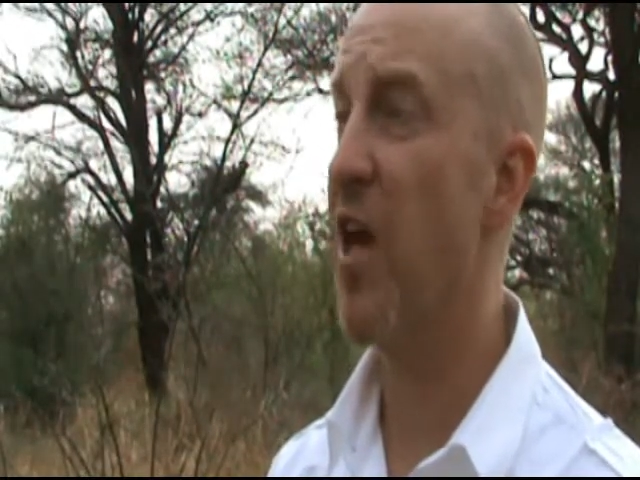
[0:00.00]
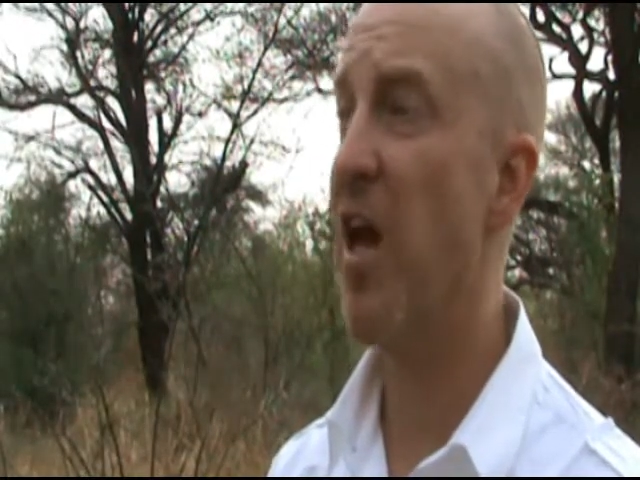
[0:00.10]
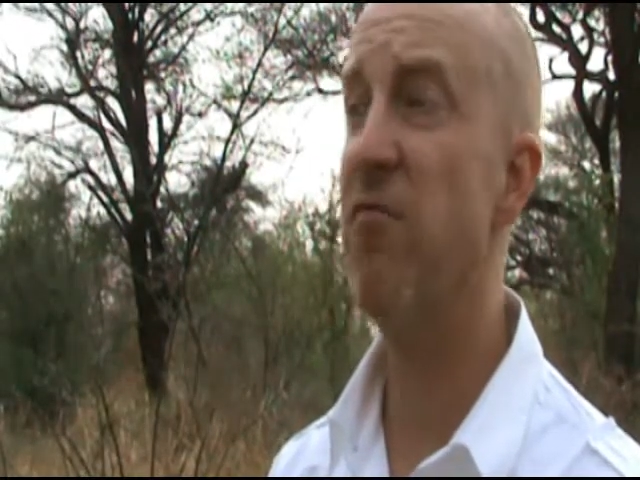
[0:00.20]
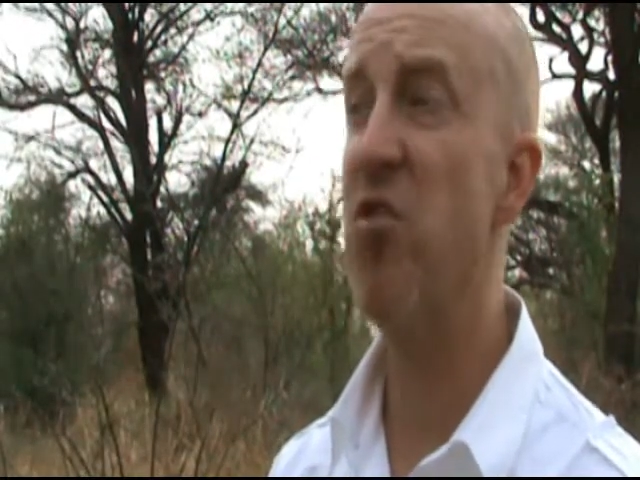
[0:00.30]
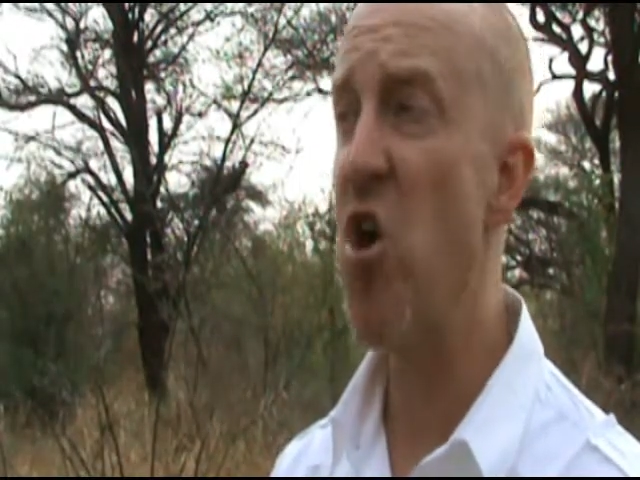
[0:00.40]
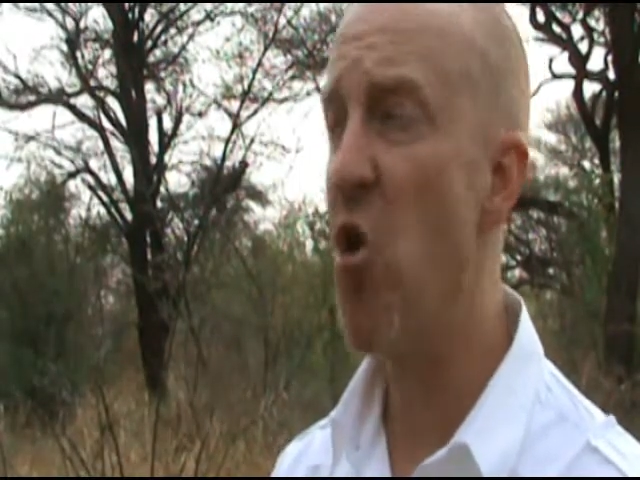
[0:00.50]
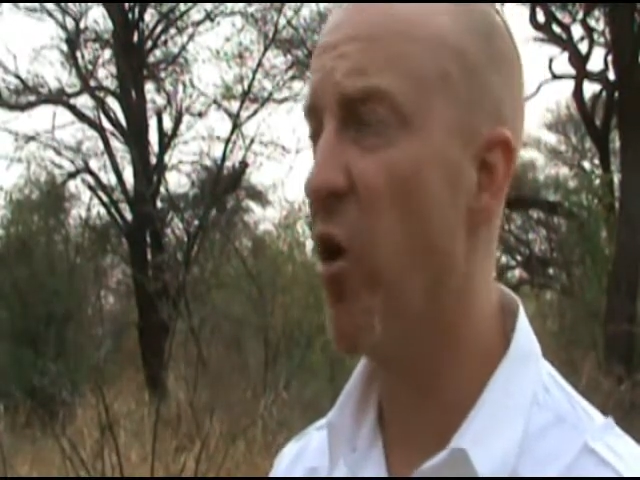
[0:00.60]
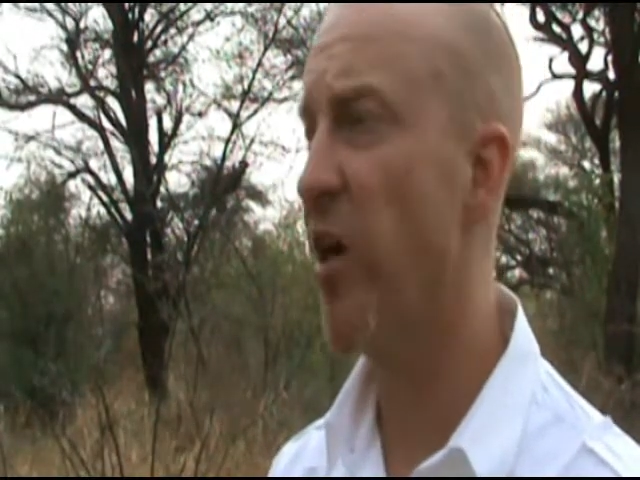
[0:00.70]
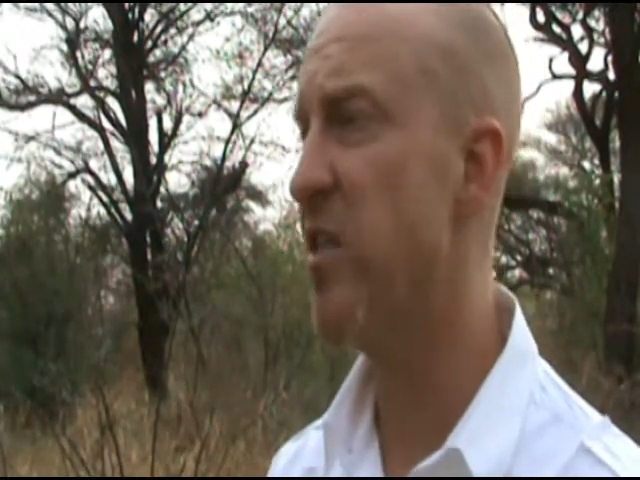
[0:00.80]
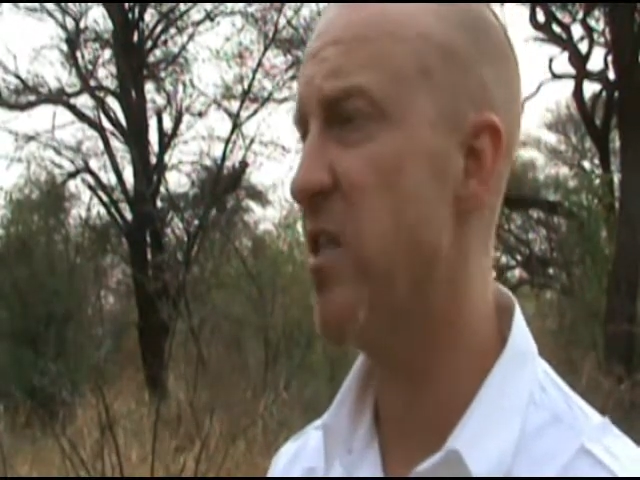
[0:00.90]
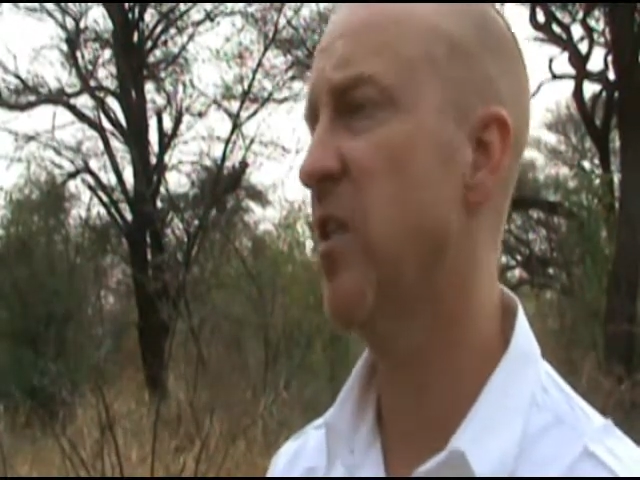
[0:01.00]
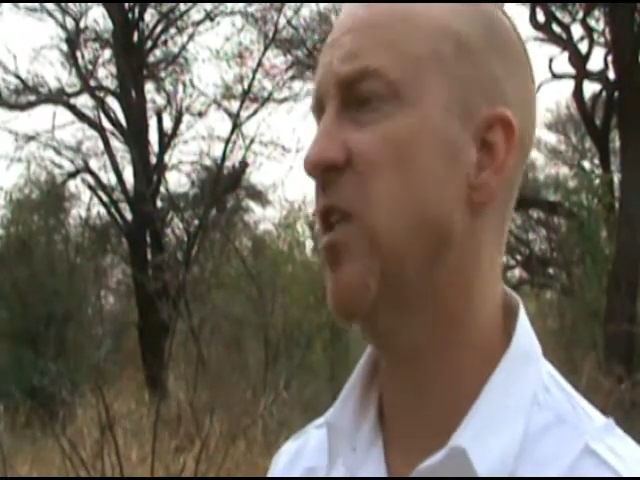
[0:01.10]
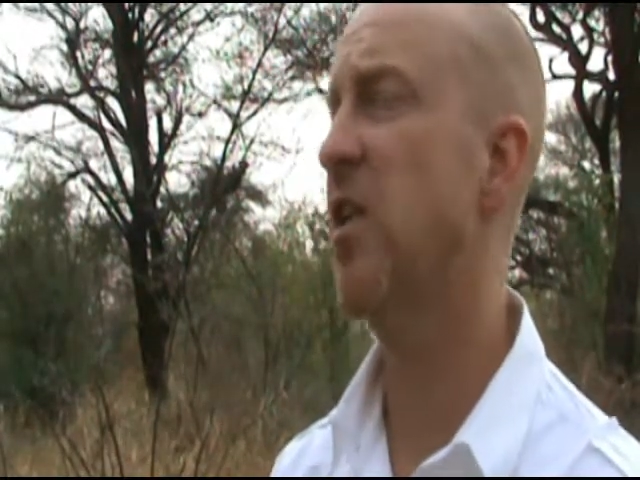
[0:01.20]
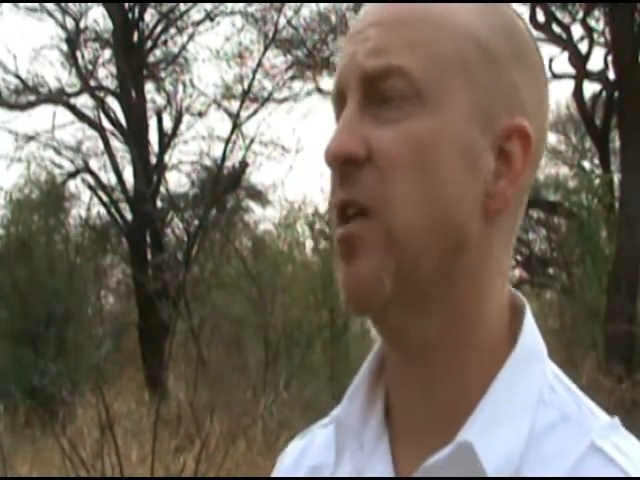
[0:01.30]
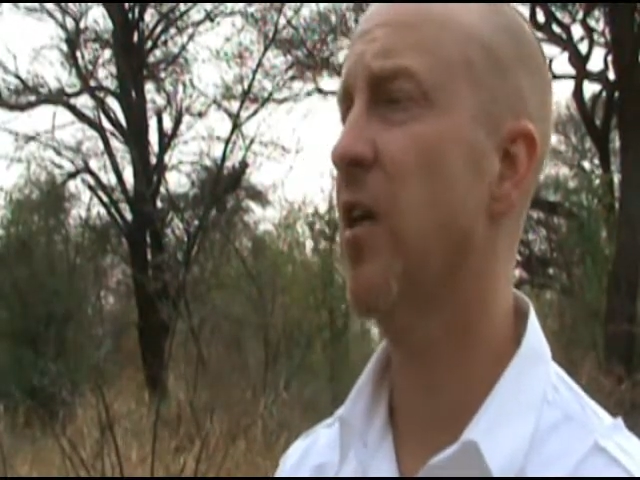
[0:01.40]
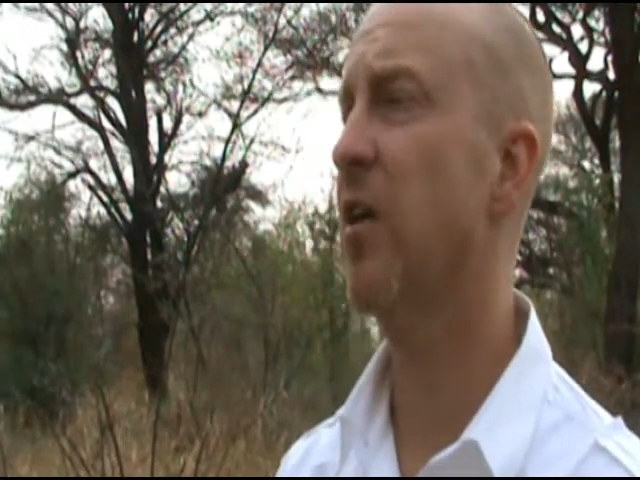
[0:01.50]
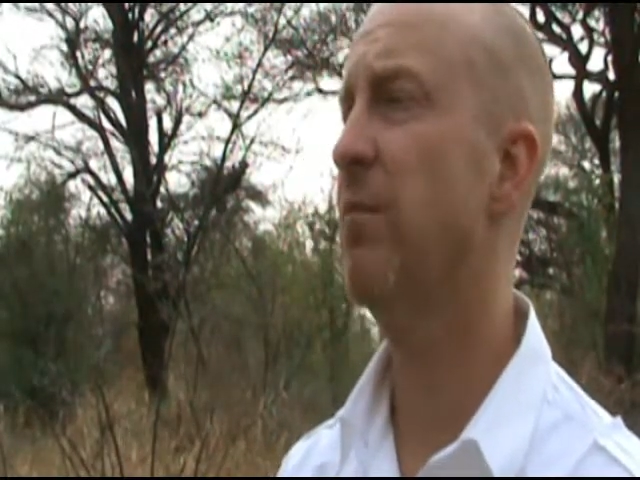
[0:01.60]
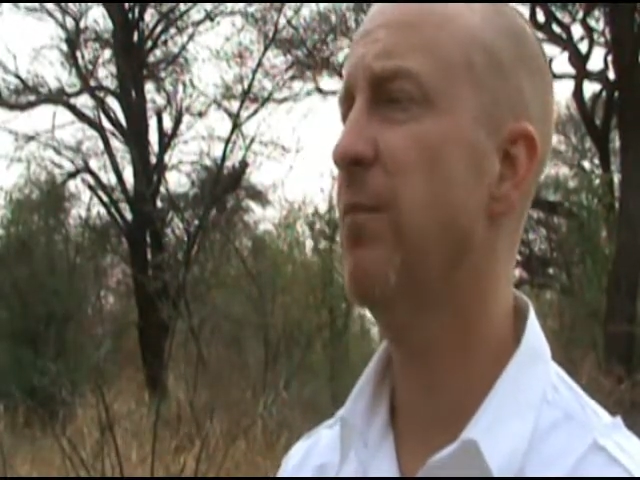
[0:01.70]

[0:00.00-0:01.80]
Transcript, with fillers: they have no one to lean on.